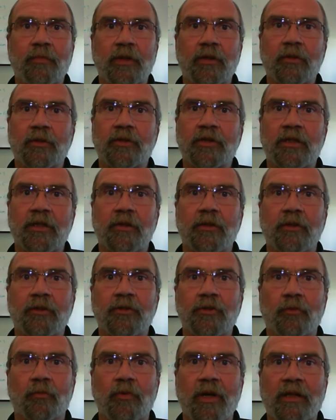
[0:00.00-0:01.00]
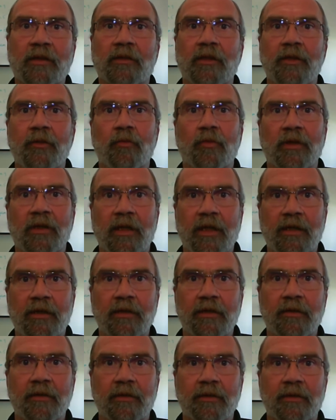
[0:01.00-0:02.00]
but are still directly
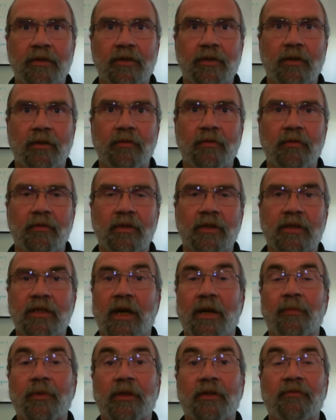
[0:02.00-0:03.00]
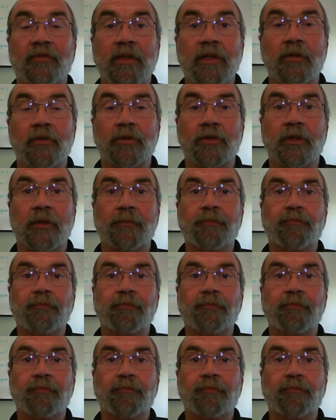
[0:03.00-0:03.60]
related to the topic of leadership.